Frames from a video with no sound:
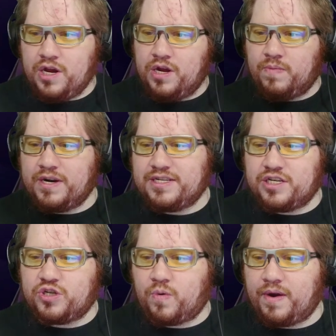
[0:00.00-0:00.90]
is the
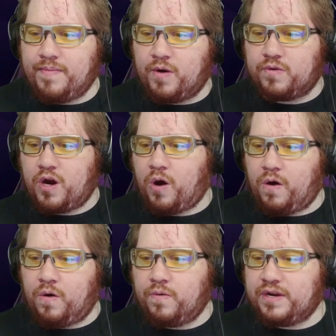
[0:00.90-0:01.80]
story mode
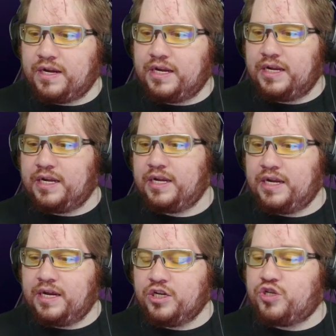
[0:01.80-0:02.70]
called?
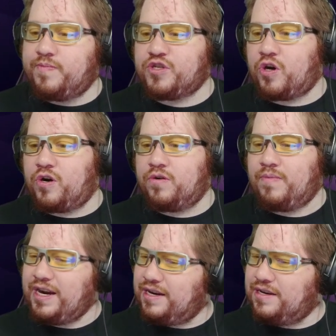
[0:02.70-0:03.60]
Superstar,
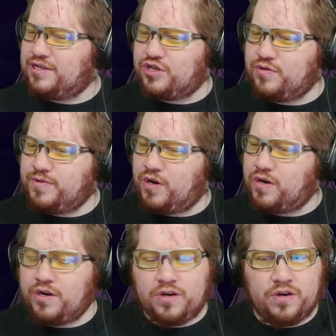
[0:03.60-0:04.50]
right? Is it Superstar?
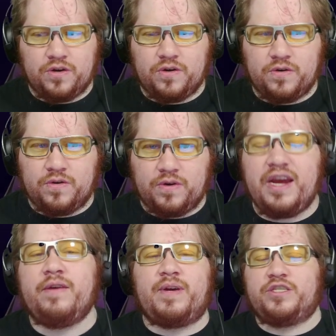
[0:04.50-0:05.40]

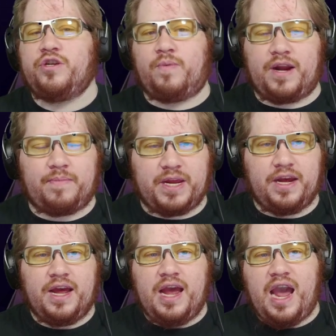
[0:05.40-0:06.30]
Anyways, you know what I mean.
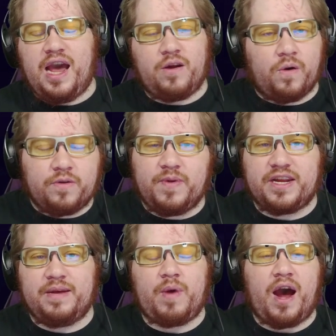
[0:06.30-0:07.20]
And Ultimate
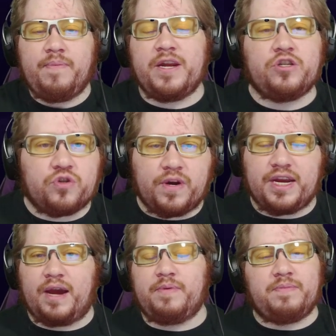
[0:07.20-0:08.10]
Team, I've been enjoying
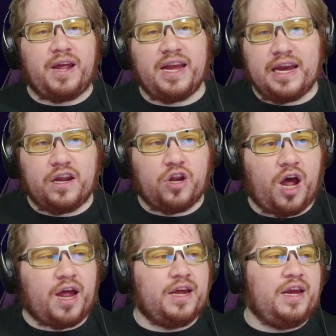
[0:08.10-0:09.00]
it. I've been playing it a
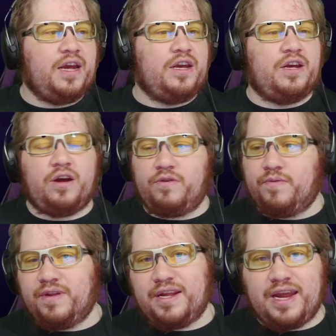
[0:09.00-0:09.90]
lot,
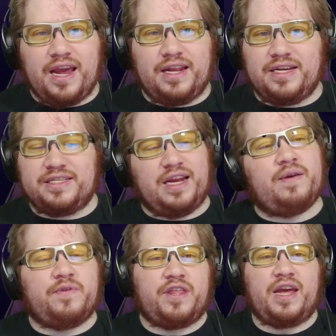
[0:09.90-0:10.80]
doing the dailies and
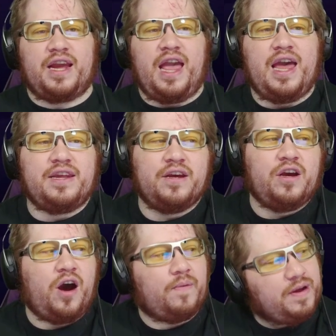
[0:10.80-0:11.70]
everything, and
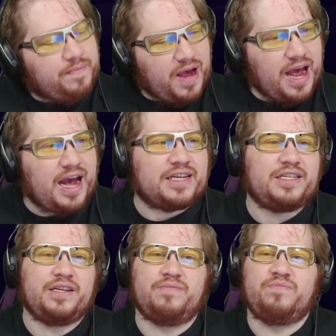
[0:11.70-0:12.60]
opening packs.
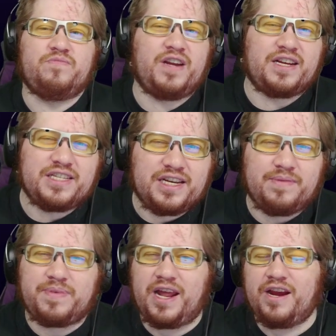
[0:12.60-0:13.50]
And when I see a
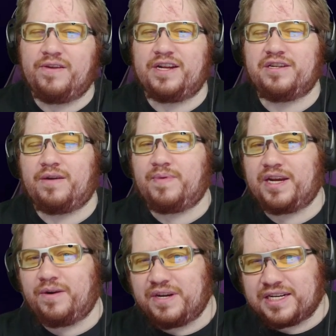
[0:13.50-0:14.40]
player that's not really
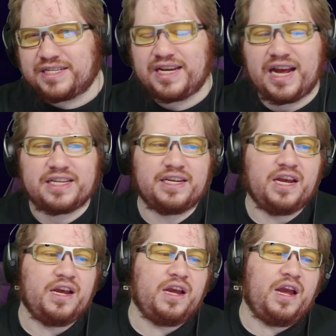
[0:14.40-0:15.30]
going in sets,
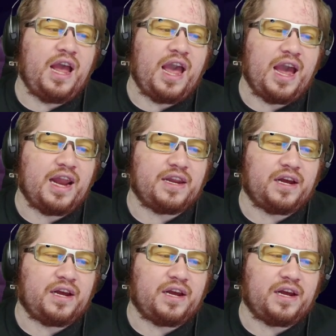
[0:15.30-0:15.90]
and